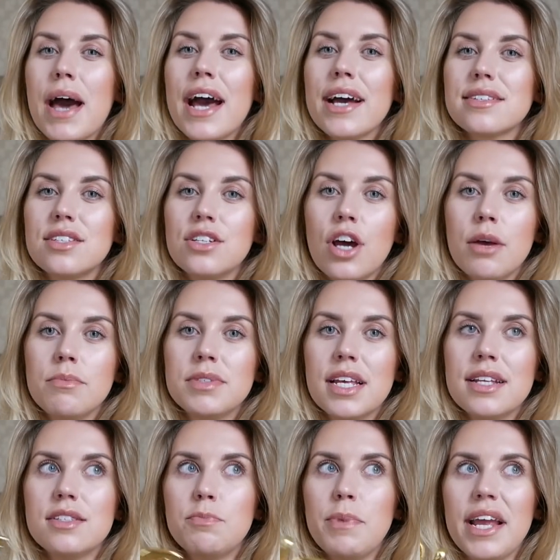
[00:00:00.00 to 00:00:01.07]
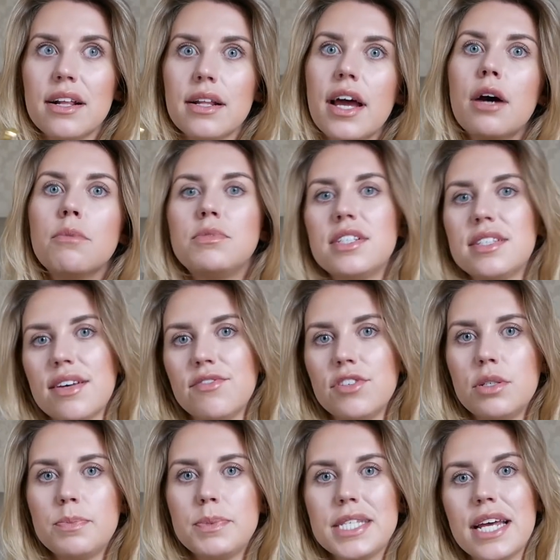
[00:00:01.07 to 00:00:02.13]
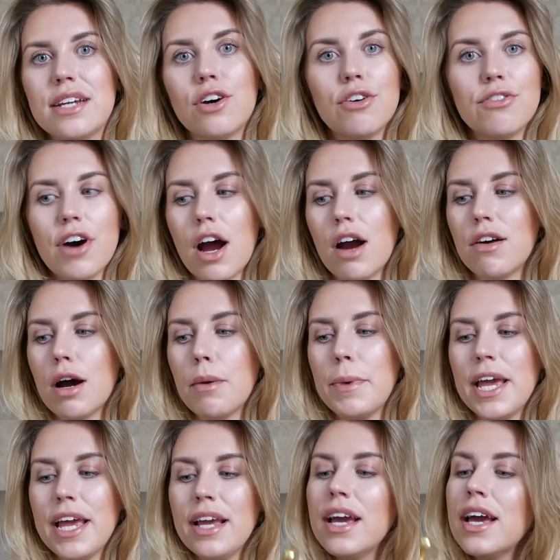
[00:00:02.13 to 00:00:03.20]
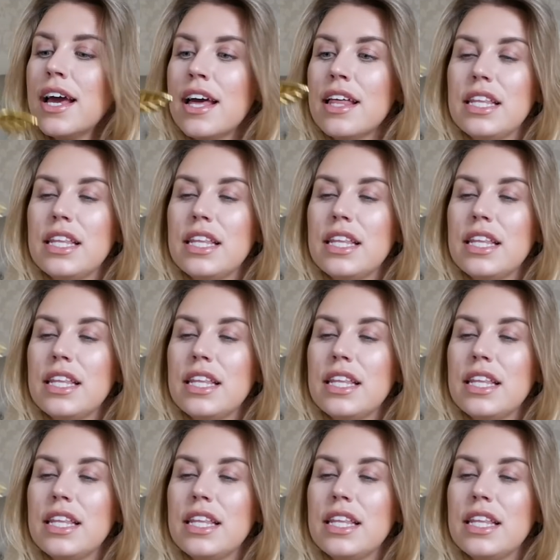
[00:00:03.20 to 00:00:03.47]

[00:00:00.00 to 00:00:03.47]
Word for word: Maxx and HomeSense being like up to 70% off RRP,